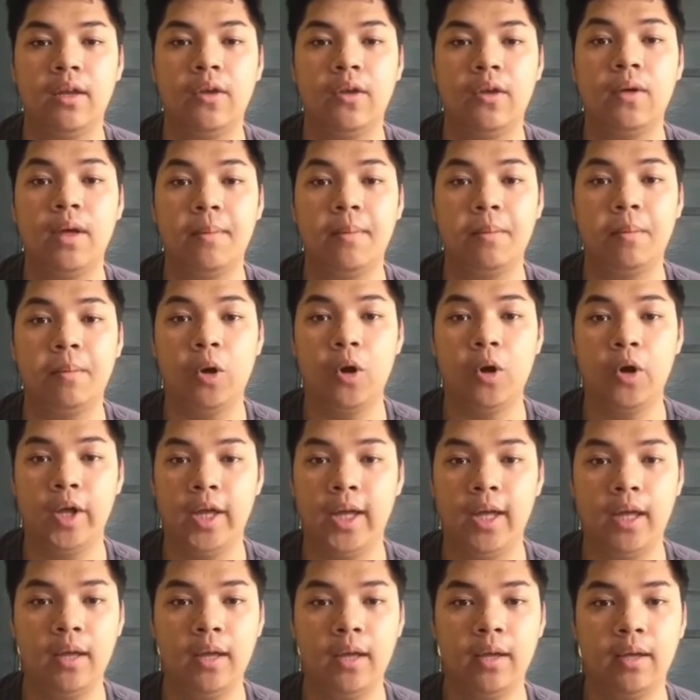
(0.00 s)
new
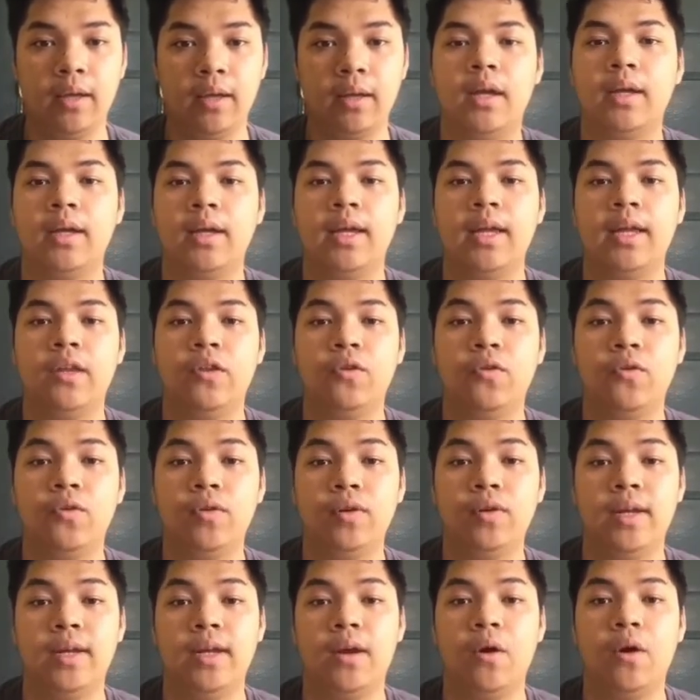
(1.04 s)
employee
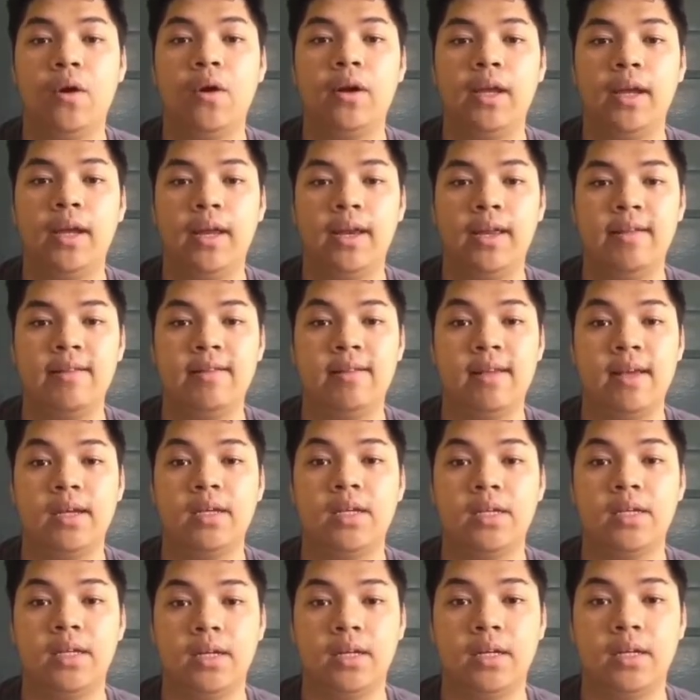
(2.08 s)
into the
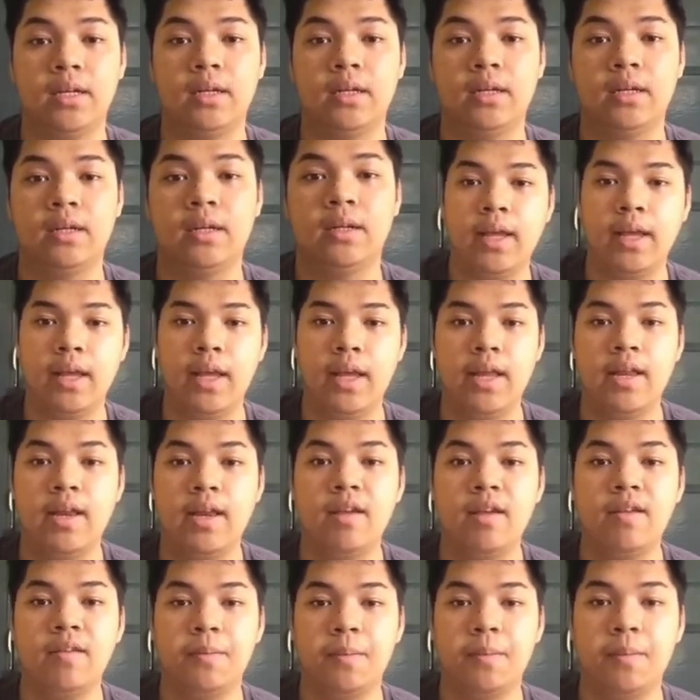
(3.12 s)
organization. In
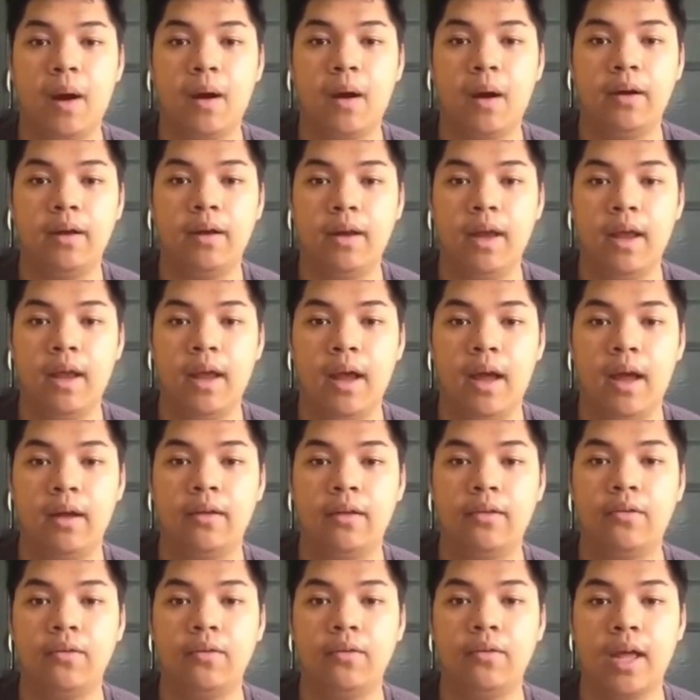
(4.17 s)
this part, there
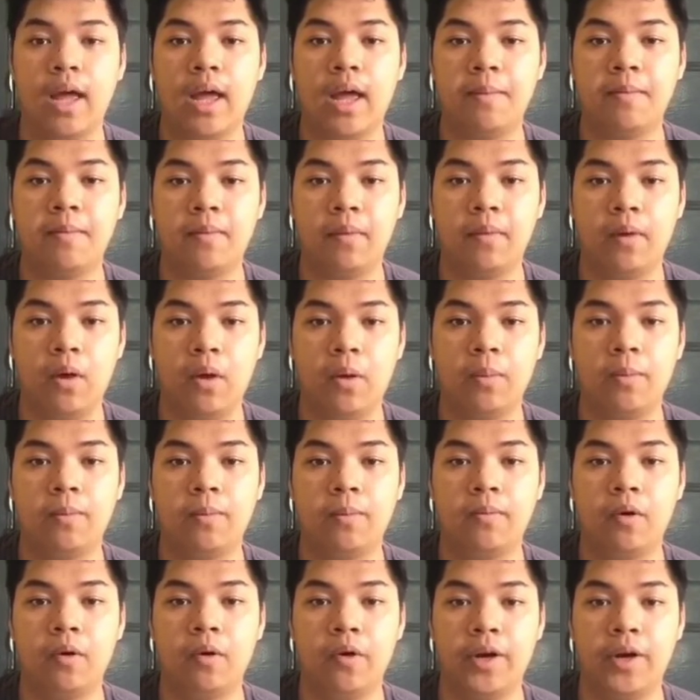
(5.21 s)
are two types of
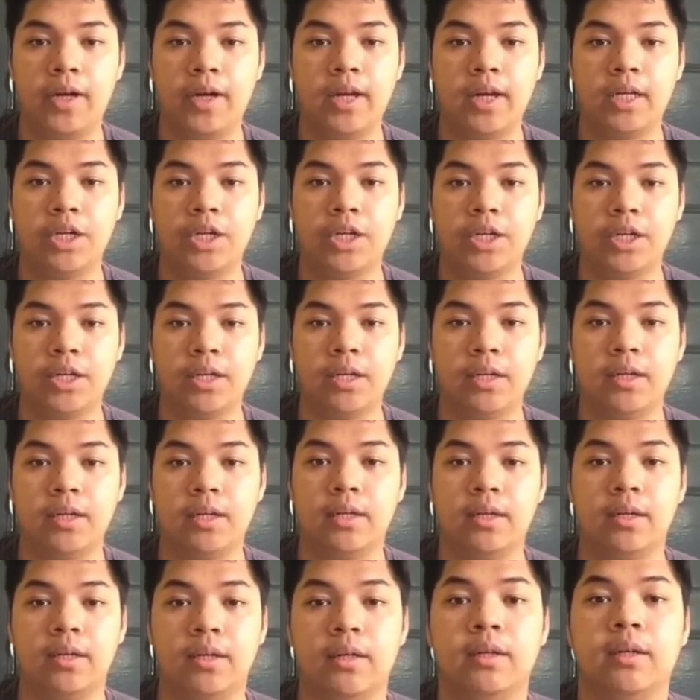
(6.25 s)
orientation.
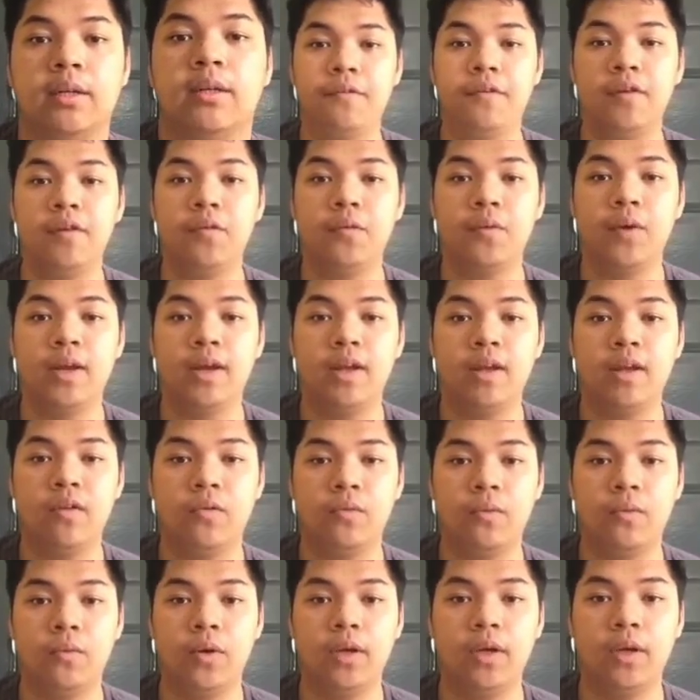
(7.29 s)
The first one
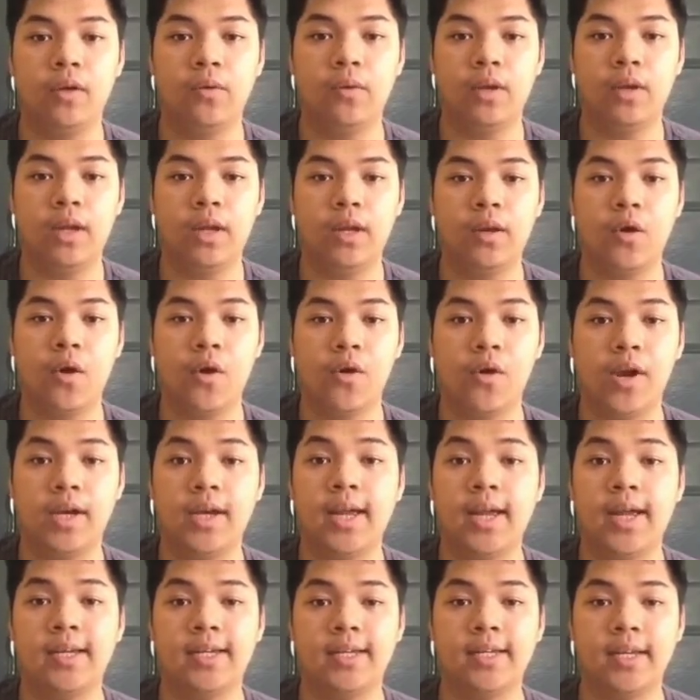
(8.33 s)
is work unit
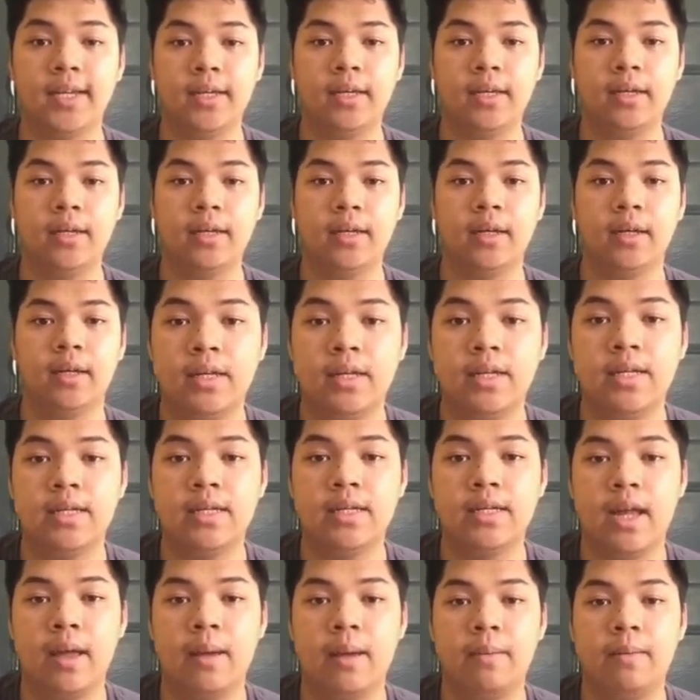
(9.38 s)
orientation.
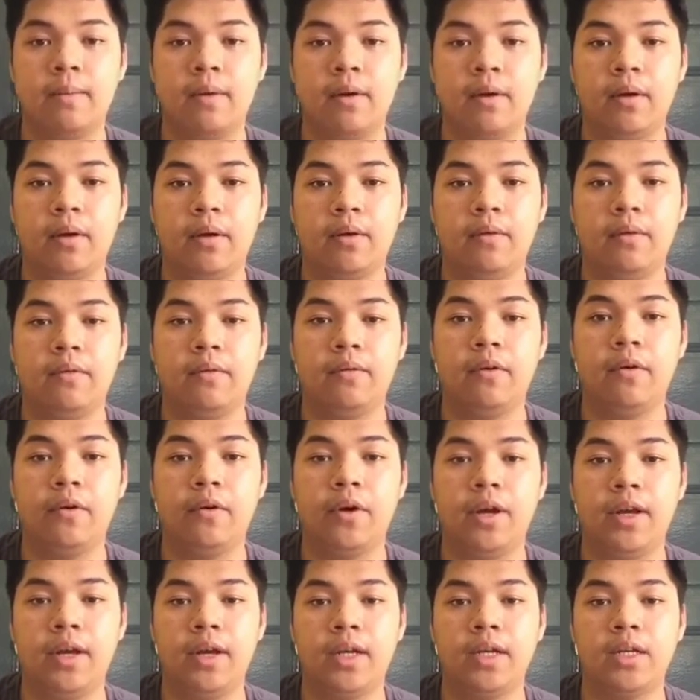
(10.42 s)
This type of
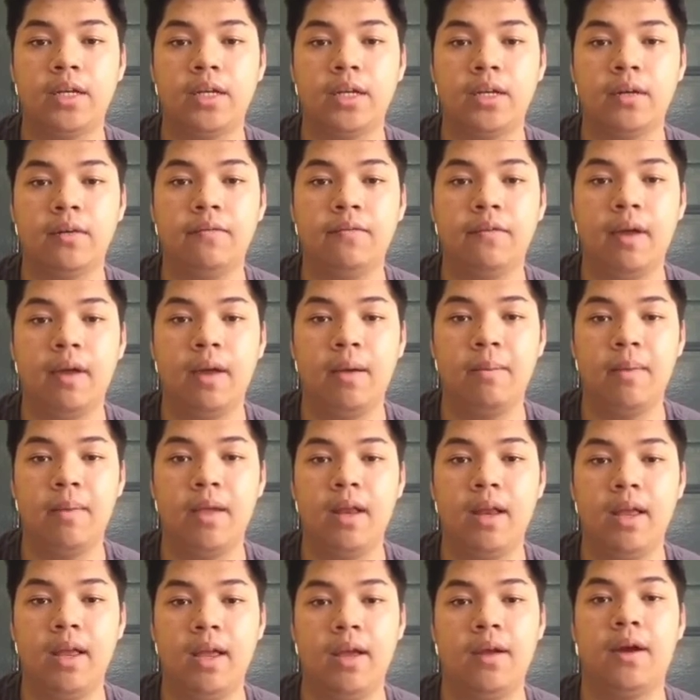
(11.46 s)
orientation
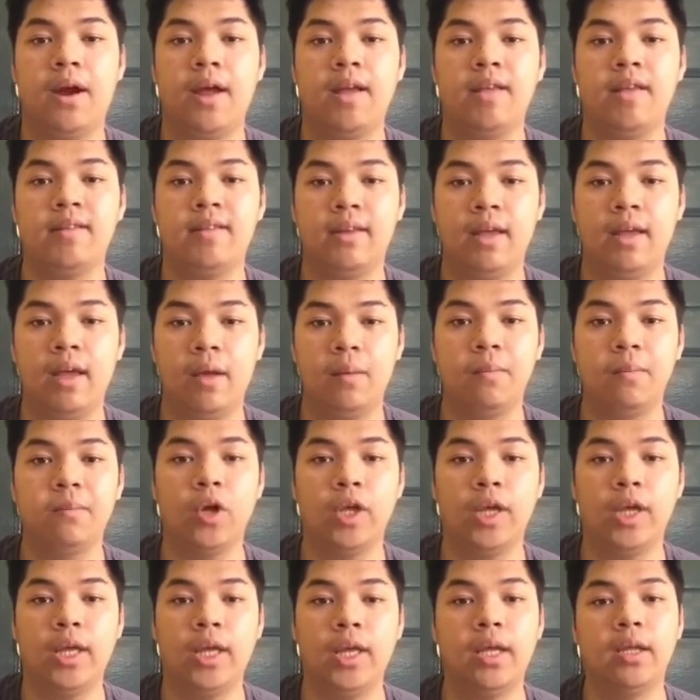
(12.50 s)
familiarizes the
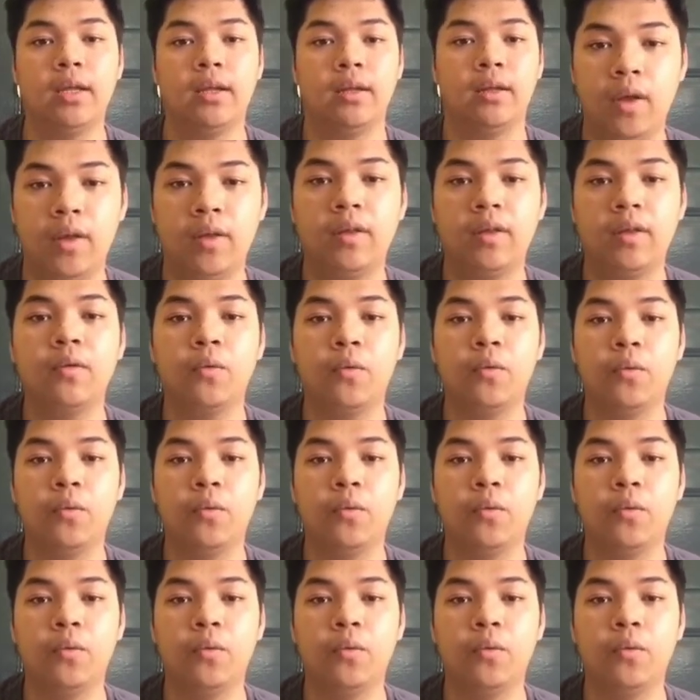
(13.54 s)
employee with